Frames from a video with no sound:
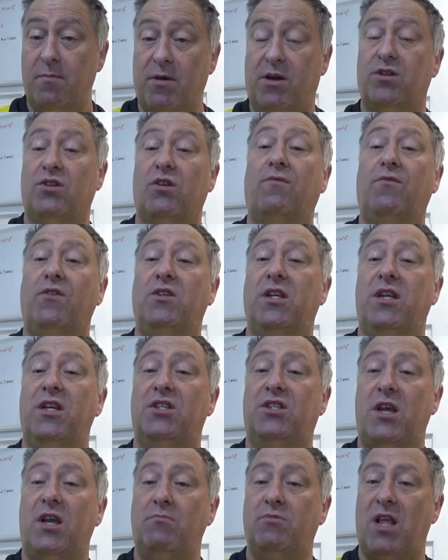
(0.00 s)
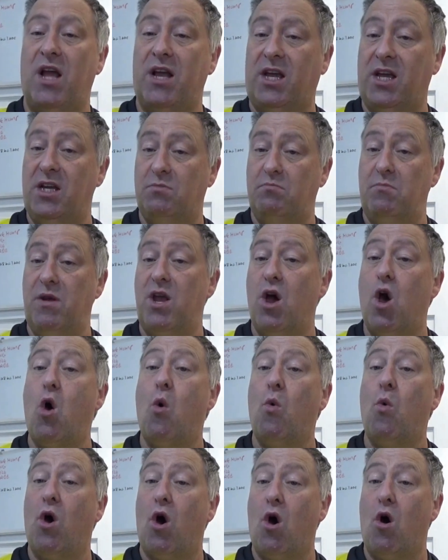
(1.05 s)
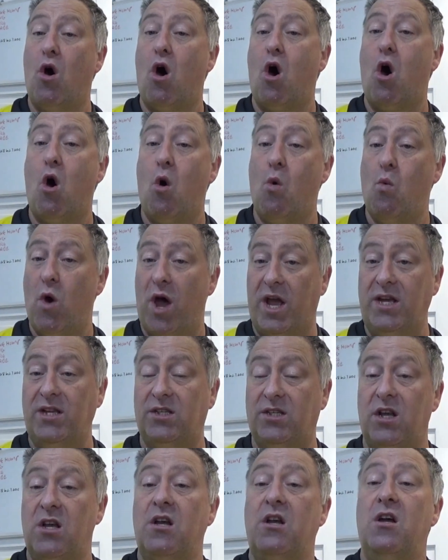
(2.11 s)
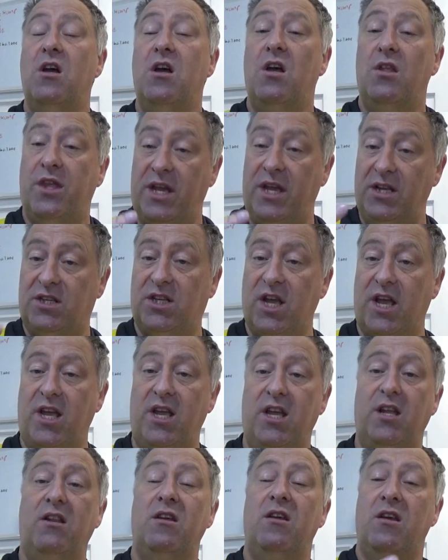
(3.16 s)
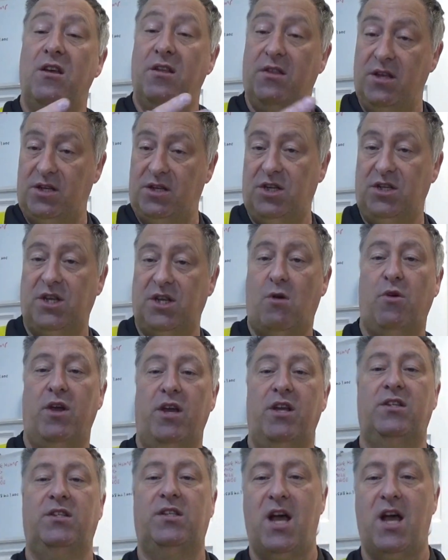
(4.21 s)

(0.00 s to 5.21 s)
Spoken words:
because obviously it seems like it's me always that he's saying this is how it is,